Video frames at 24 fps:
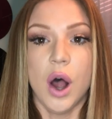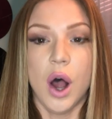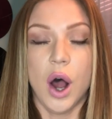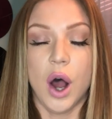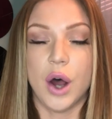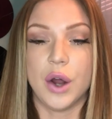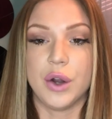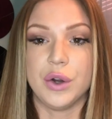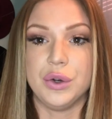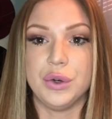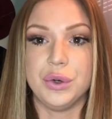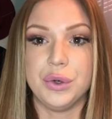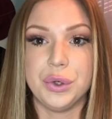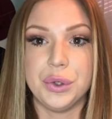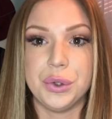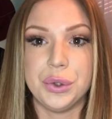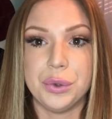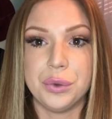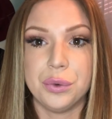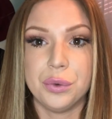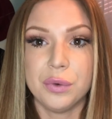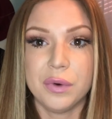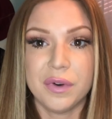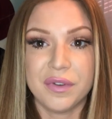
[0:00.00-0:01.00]
a
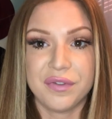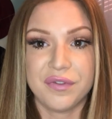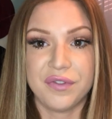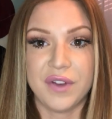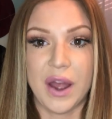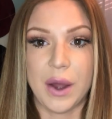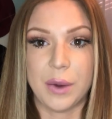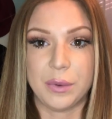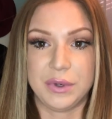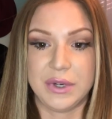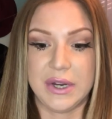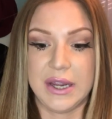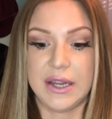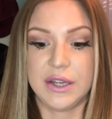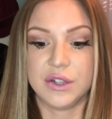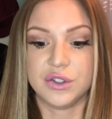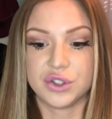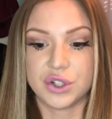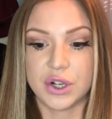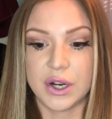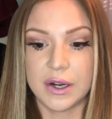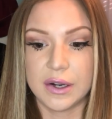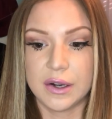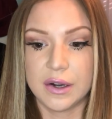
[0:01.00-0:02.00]
new
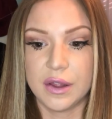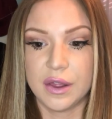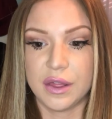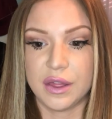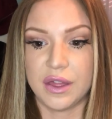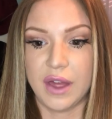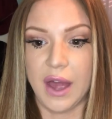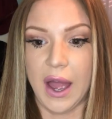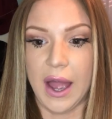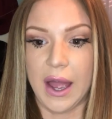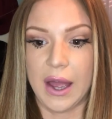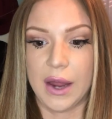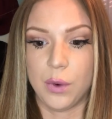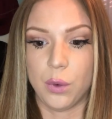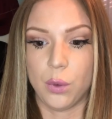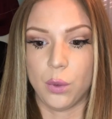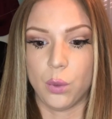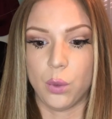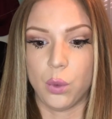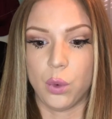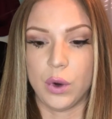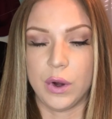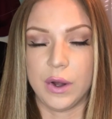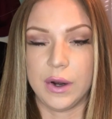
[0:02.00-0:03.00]
foundation
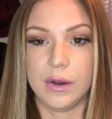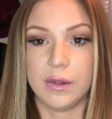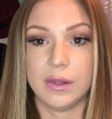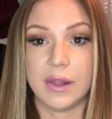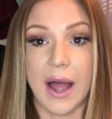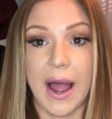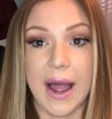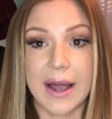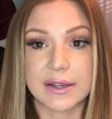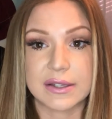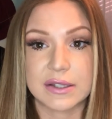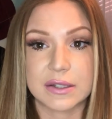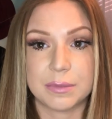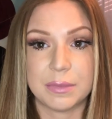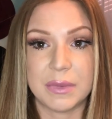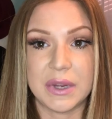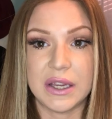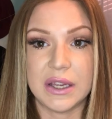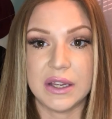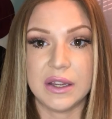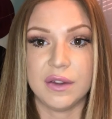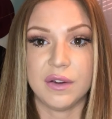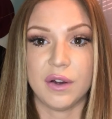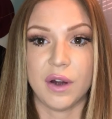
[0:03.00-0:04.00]
that would last
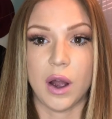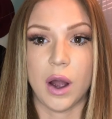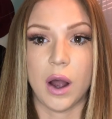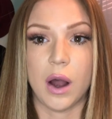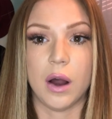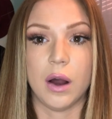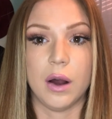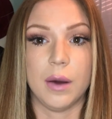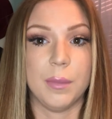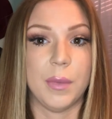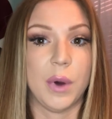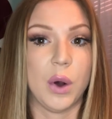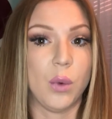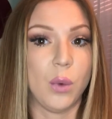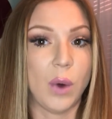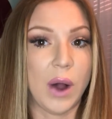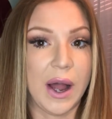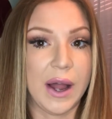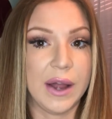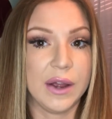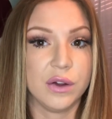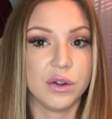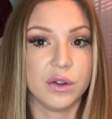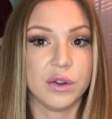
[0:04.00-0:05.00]
me a
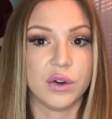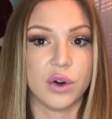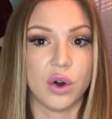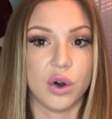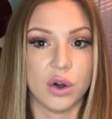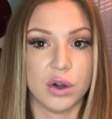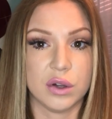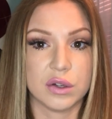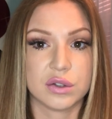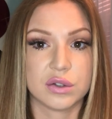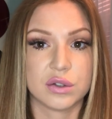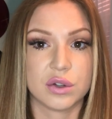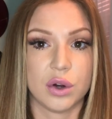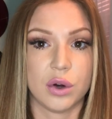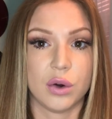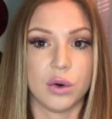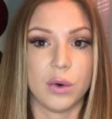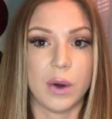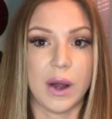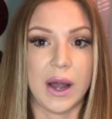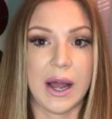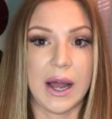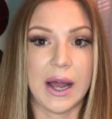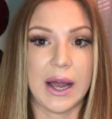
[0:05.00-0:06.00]
while, and
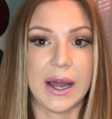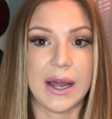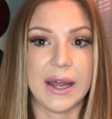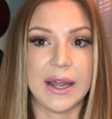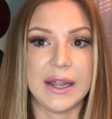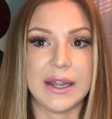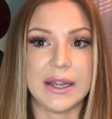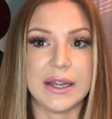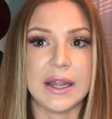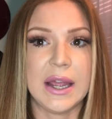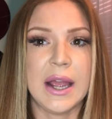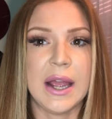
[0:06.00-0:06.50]
also I